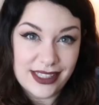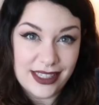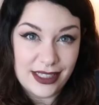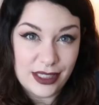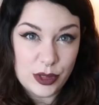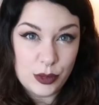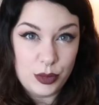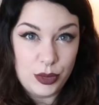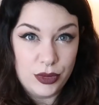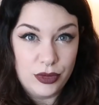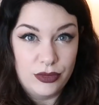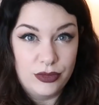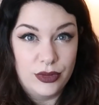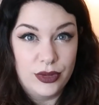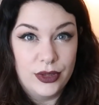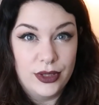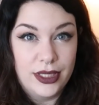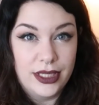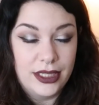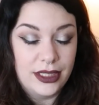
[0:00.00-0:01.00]
It is
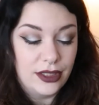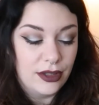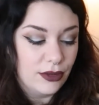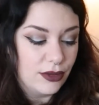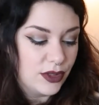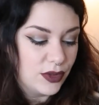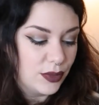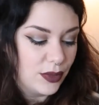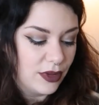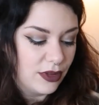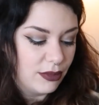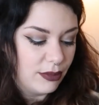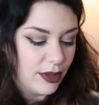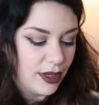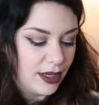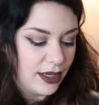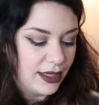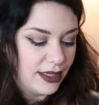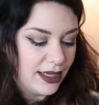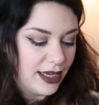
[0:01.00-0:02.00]
beautiful. It goes with
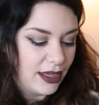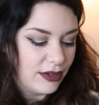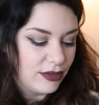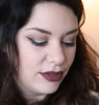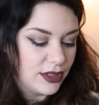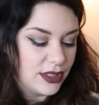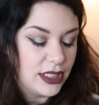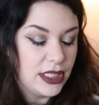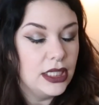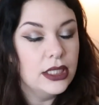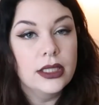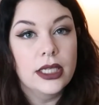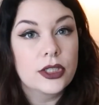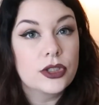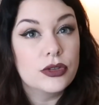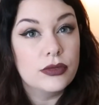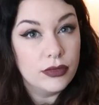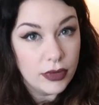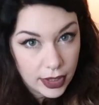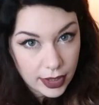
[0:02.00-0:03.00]
my Kat Von D
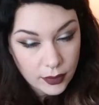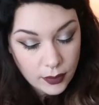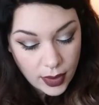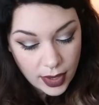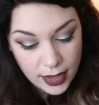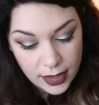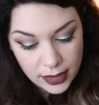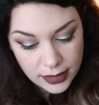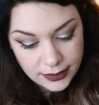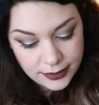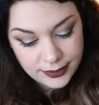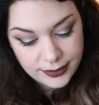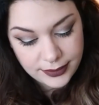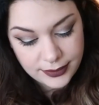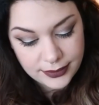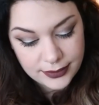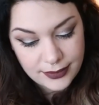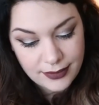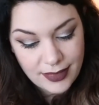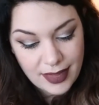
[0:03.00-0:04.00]
collection very well.
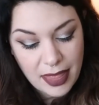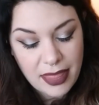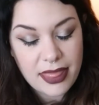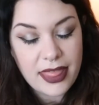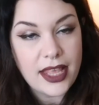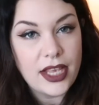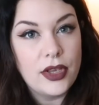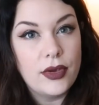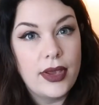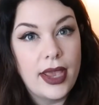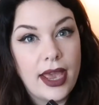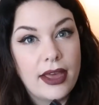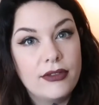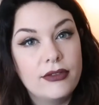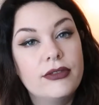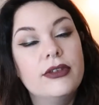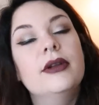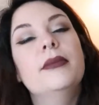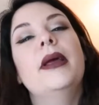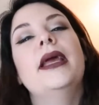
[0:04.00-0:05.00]
Thank you, Kat,
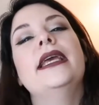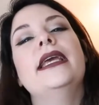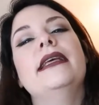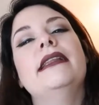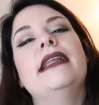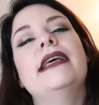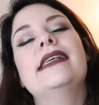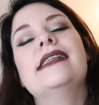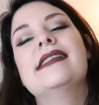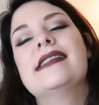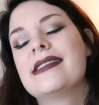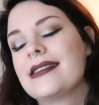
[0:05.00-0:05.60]
for making this.